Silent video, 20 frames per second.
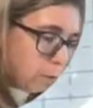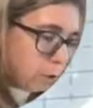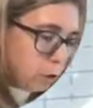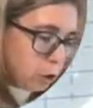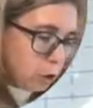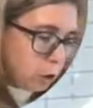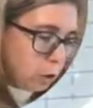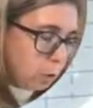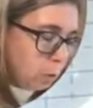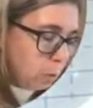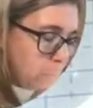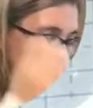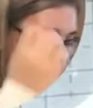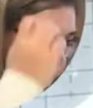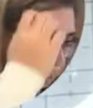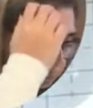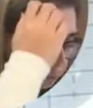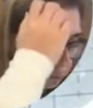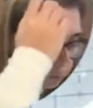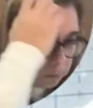do
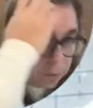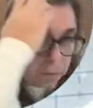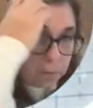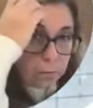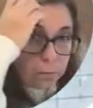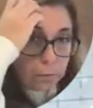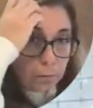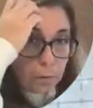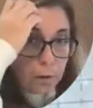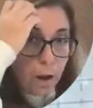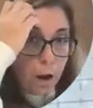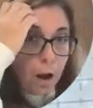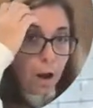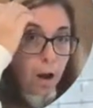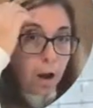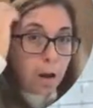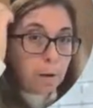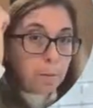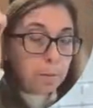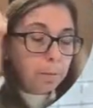
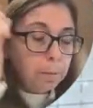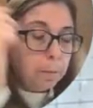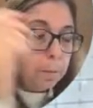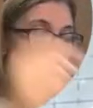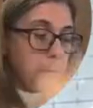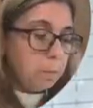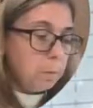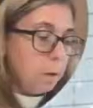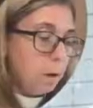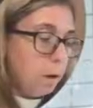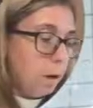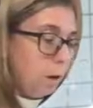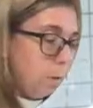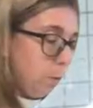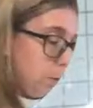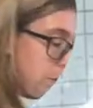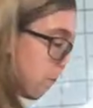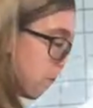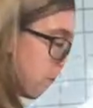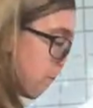all
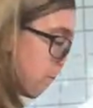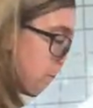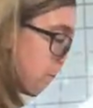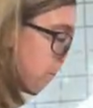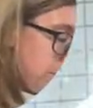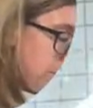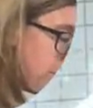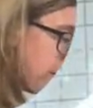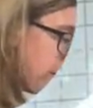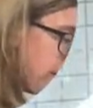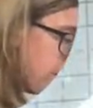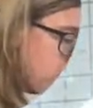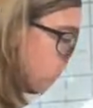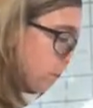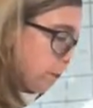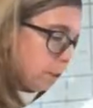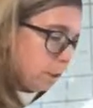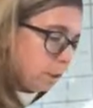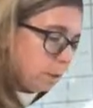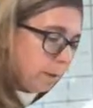with Tombow. Okay, so
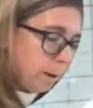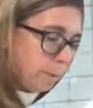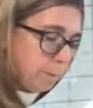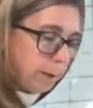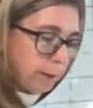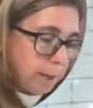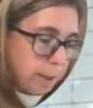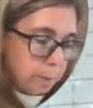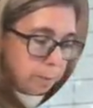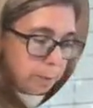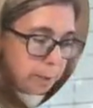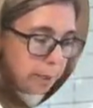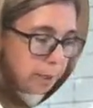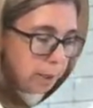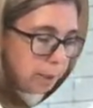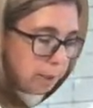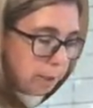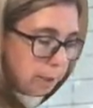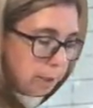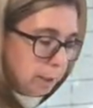this is my biggest
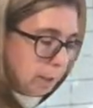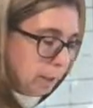piece.